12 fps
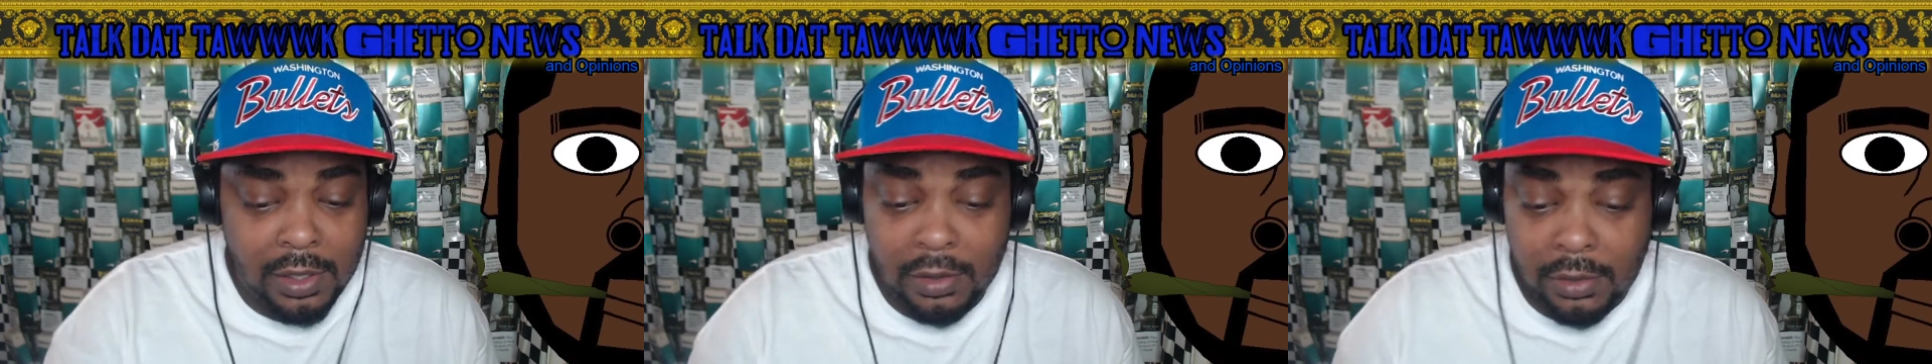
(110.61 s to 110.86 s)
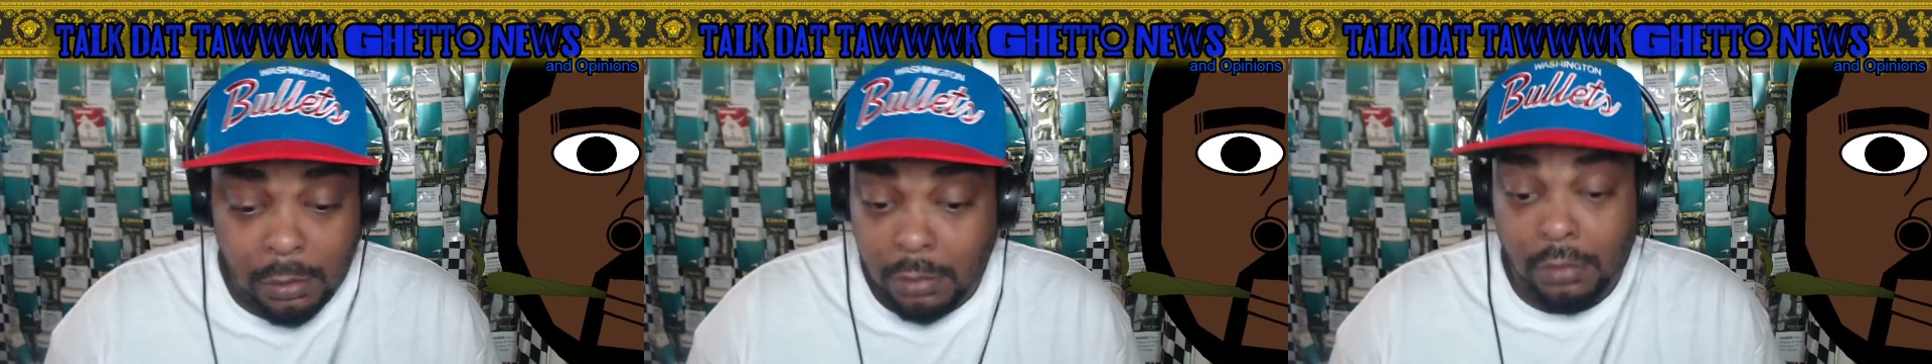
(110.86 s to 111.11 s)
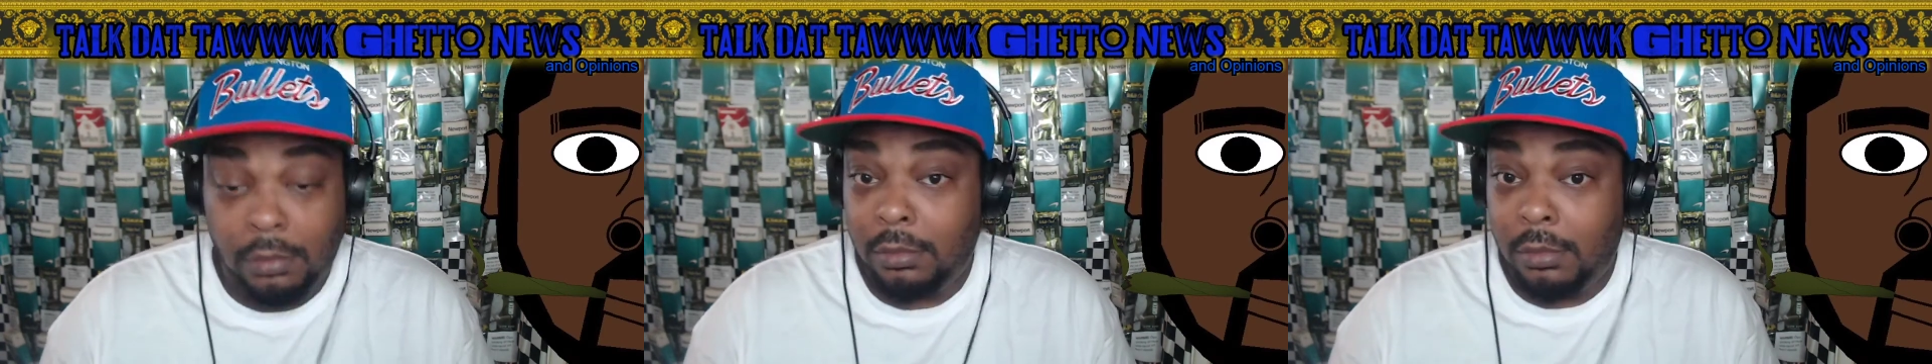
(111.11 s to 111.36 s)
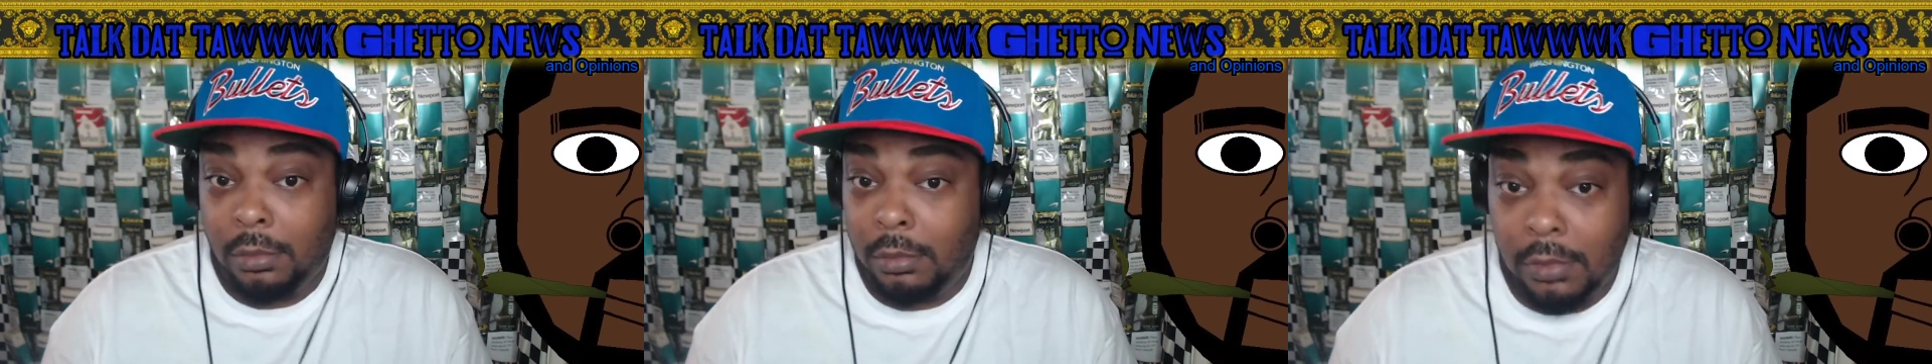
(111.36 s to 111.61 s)
I wouldn't, I
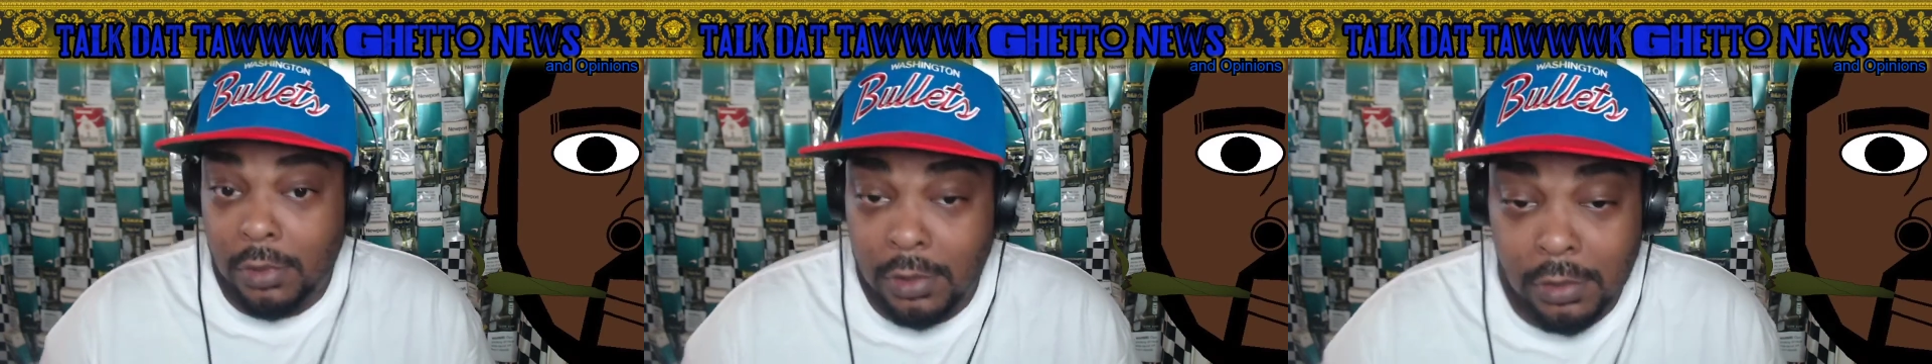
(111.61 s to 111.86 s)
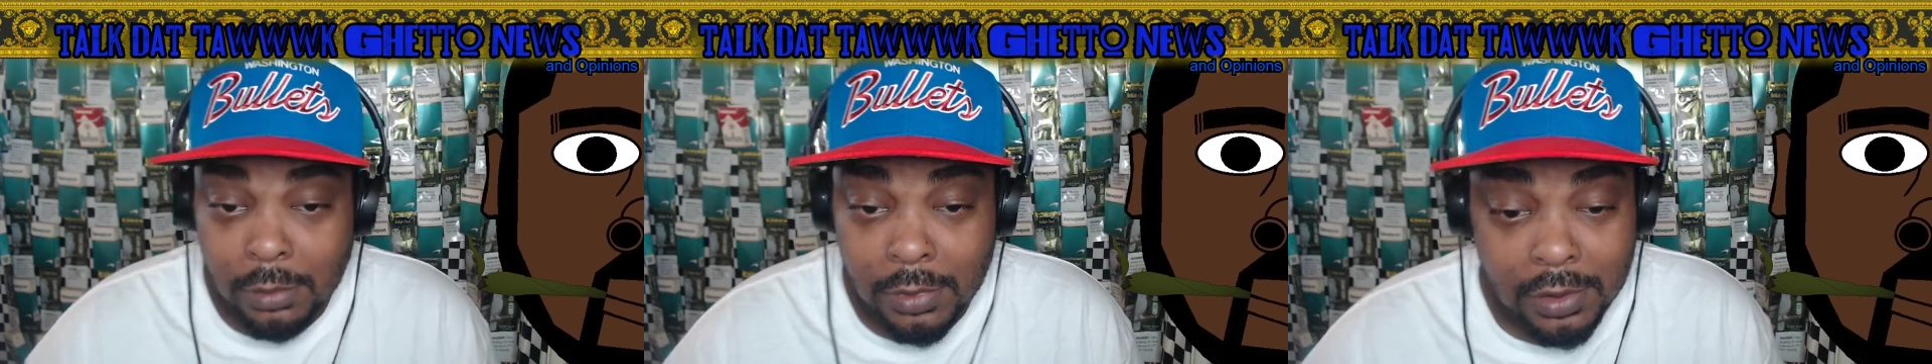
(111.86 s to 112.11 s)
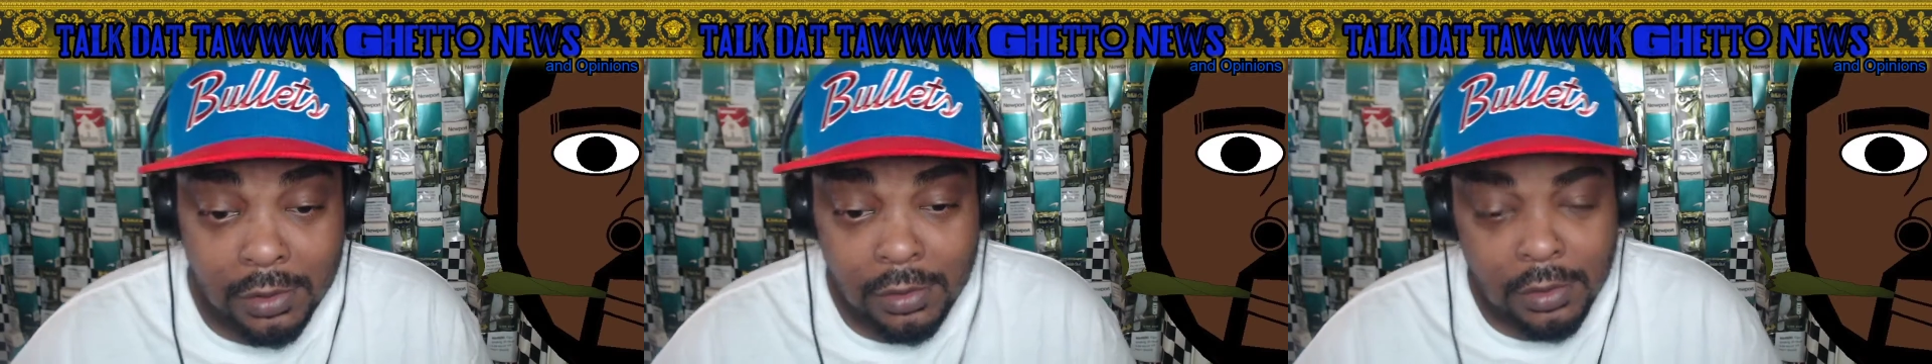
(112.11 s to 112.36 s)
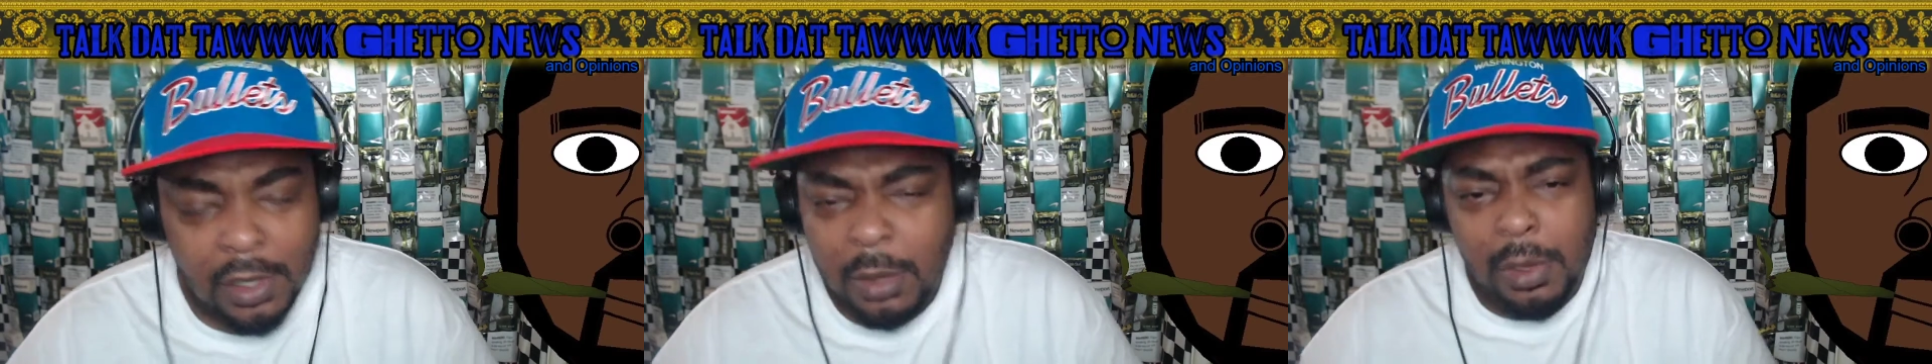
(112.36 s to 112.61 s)
wouldn't tell nobody.
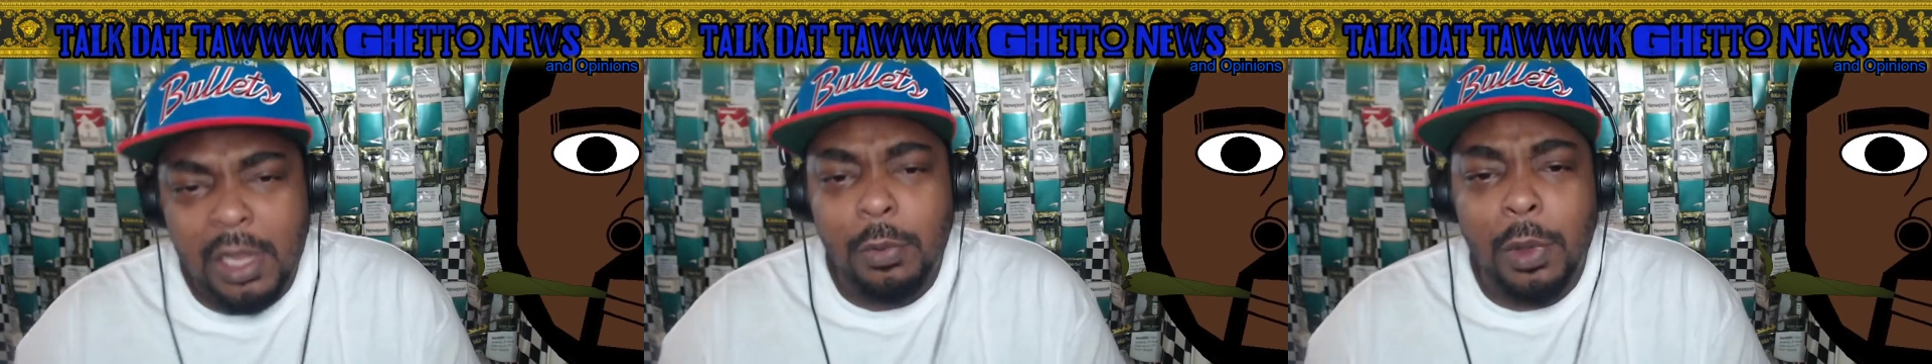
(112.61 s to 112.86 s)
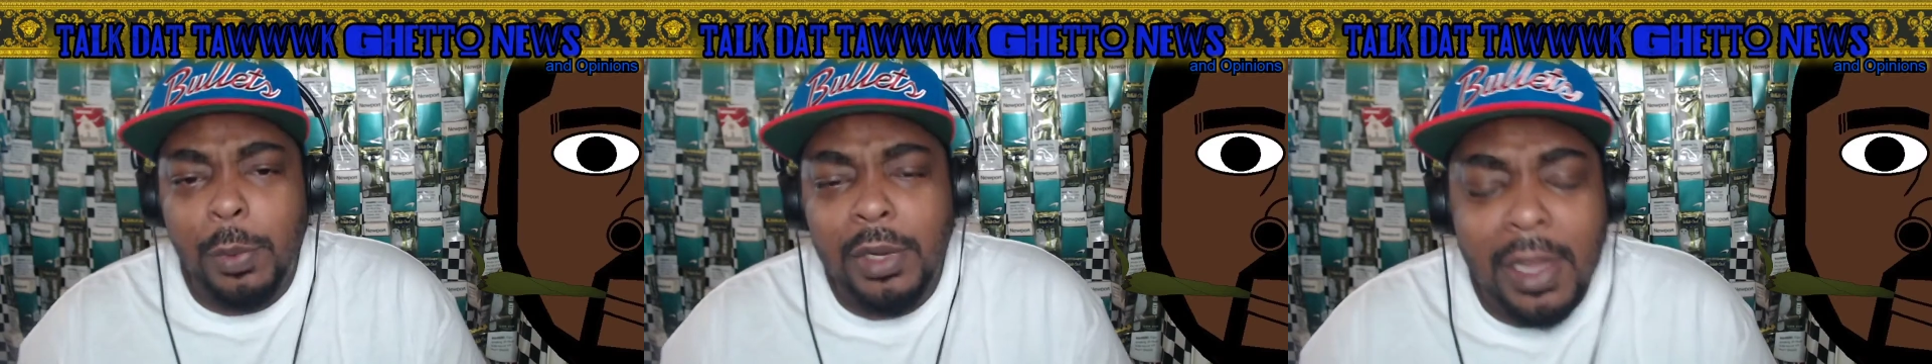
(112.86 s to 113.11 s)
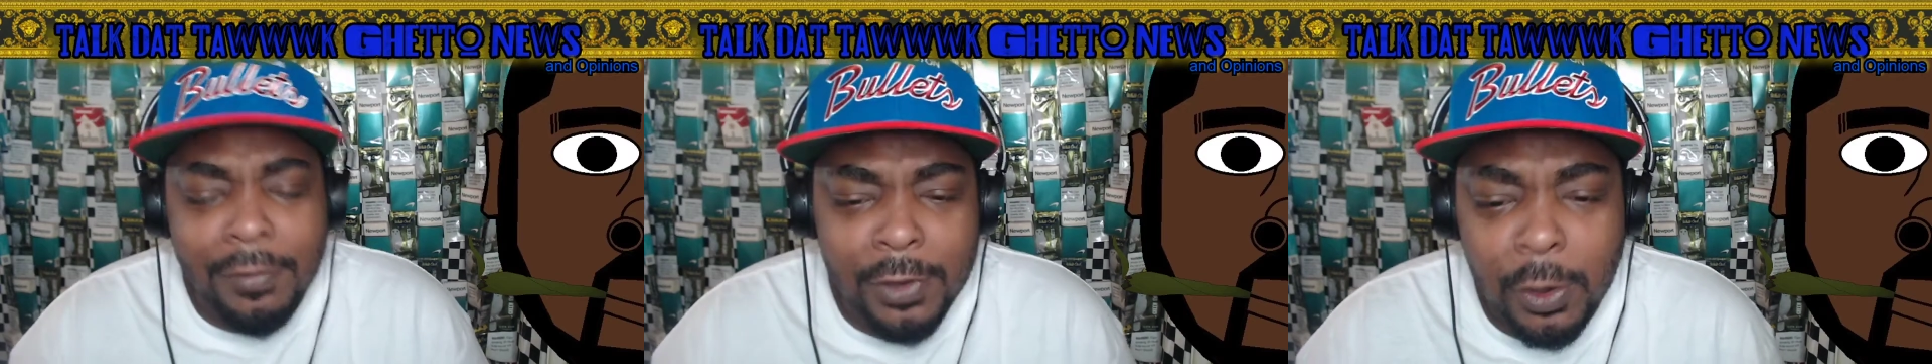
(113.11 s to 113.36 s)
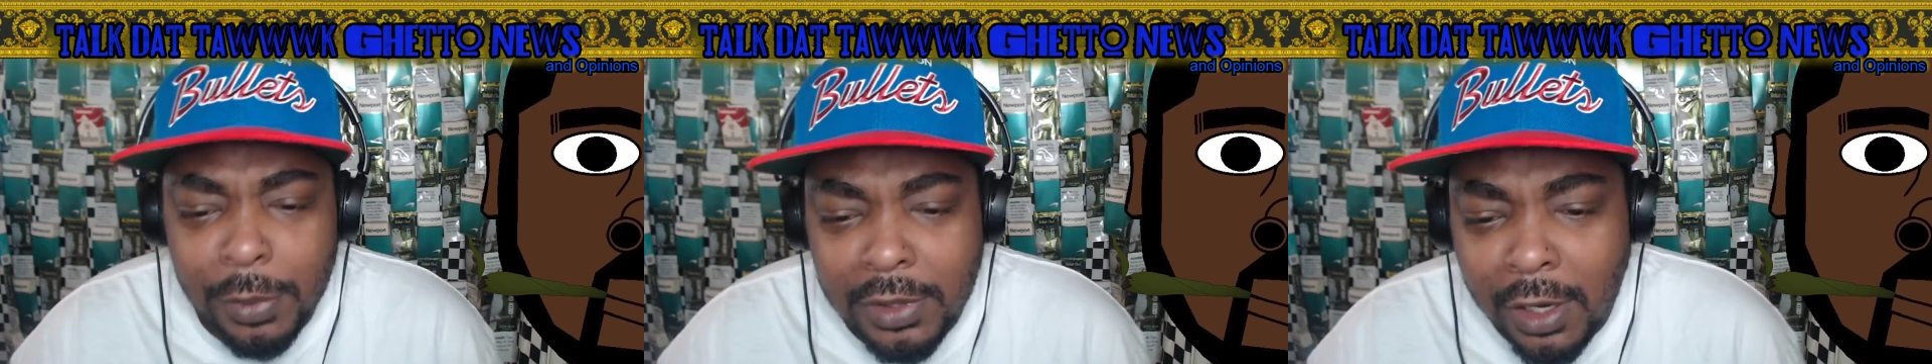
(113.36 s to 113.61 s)
Anyway, we definitely
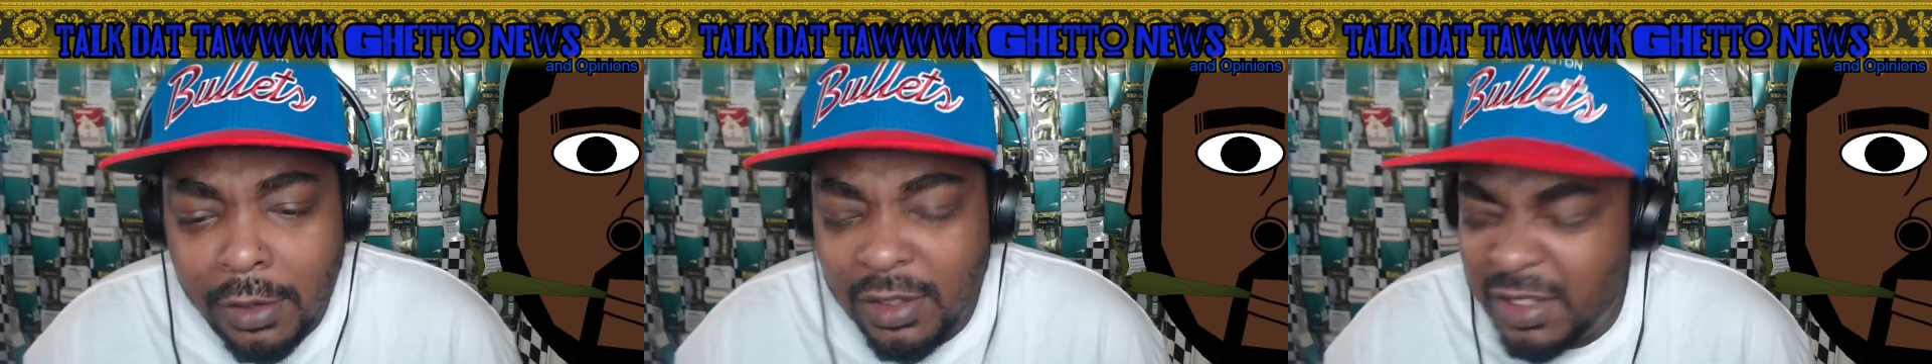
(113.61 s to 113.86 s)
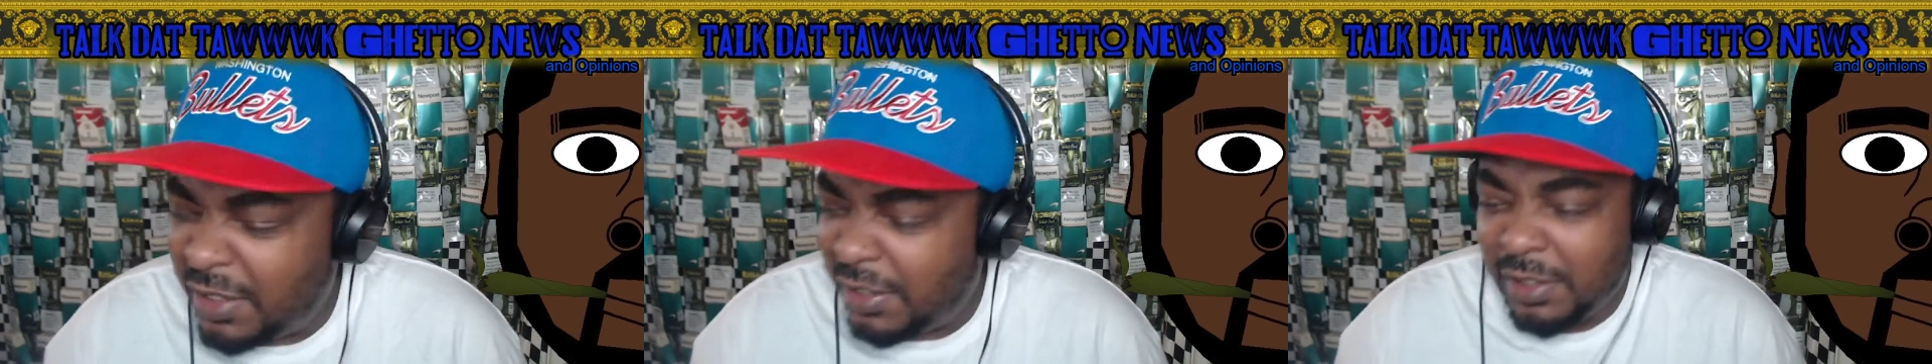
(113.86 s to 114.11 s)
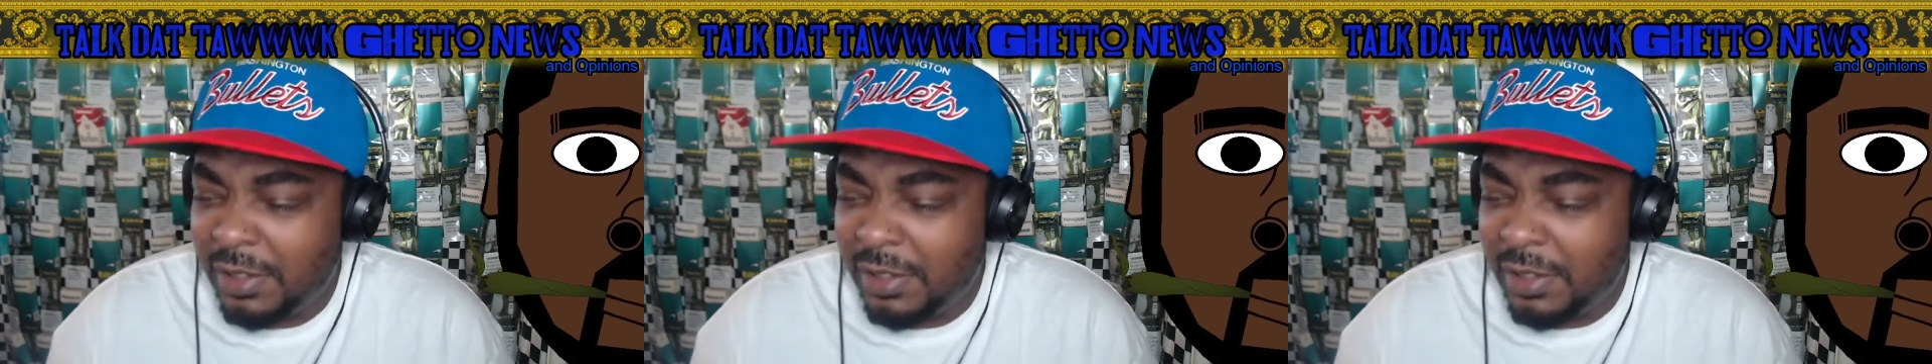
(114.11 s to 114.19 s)
gonna be talking.